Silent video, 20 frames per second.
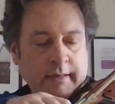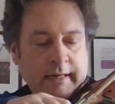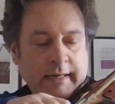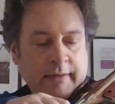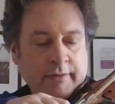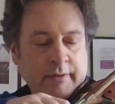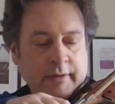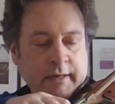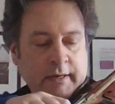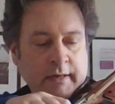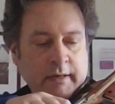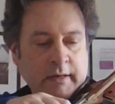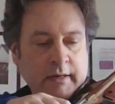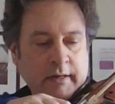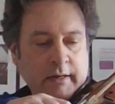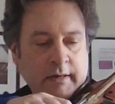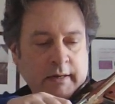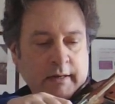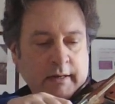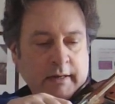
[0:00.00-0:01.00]
and then
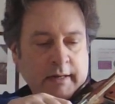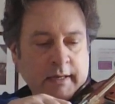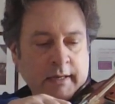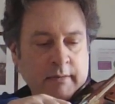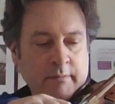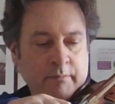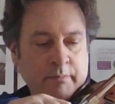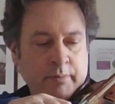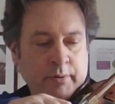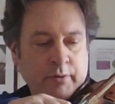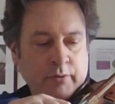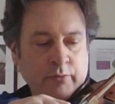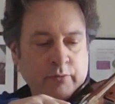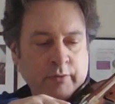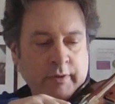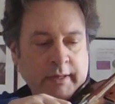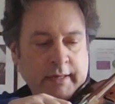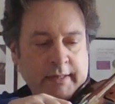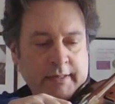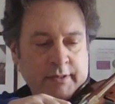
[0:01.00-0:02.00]
I can pull
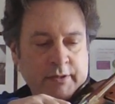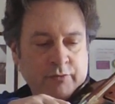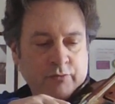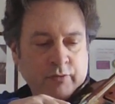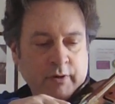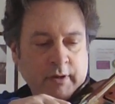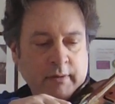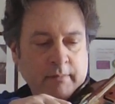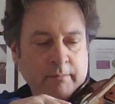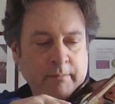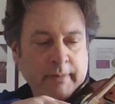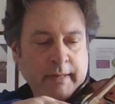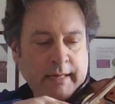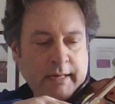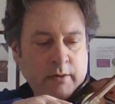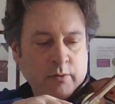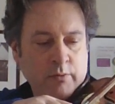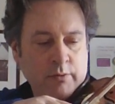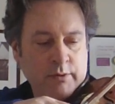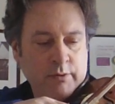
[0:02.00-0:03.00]
that string
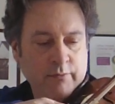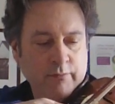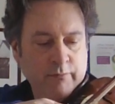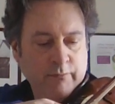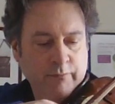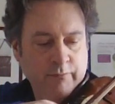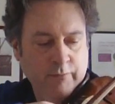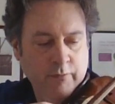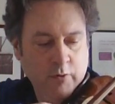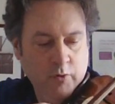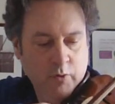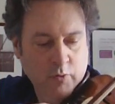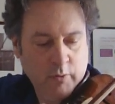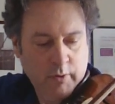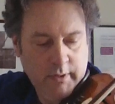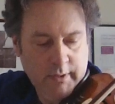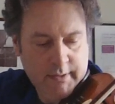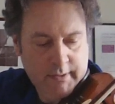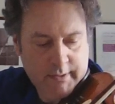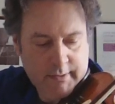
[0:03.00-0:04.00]
backwards and
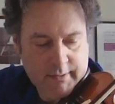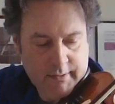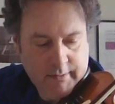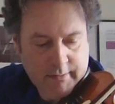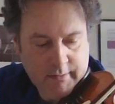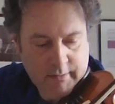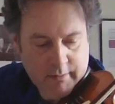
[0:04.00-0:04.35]
forwards.